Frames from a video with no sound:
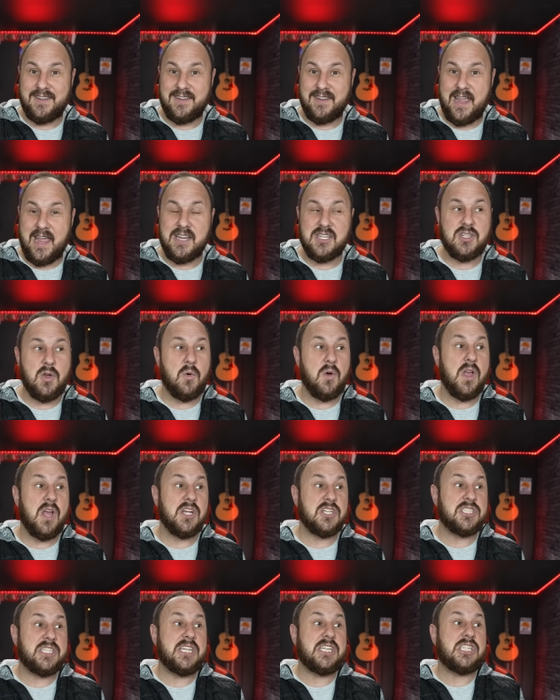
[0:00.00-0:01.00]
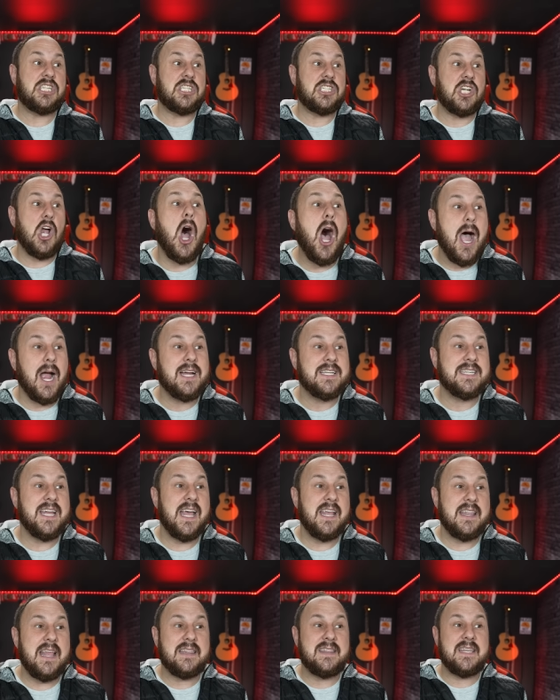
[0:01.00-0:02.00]
Okay, so she's shocked
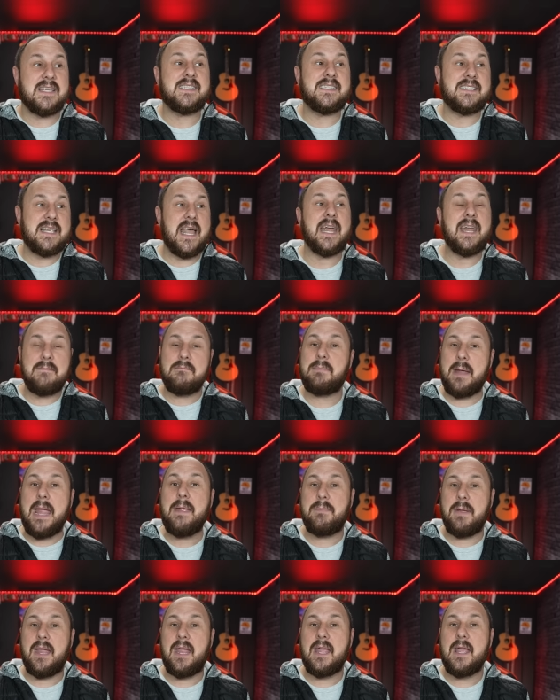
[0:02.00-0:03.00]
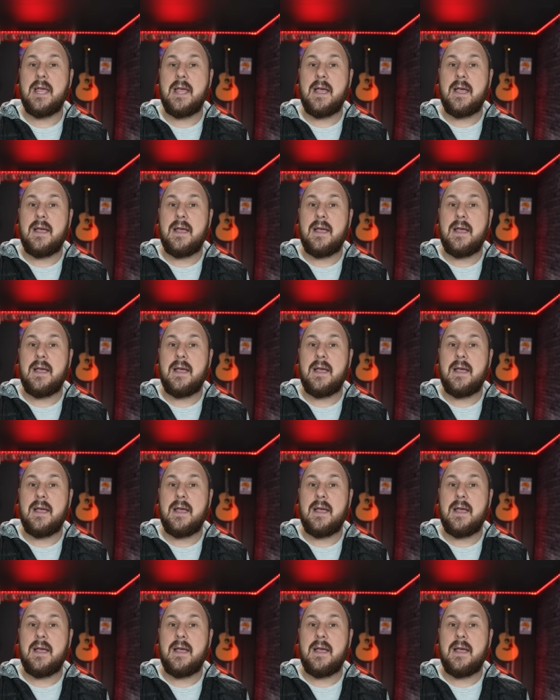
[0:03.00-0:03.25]
that this second baby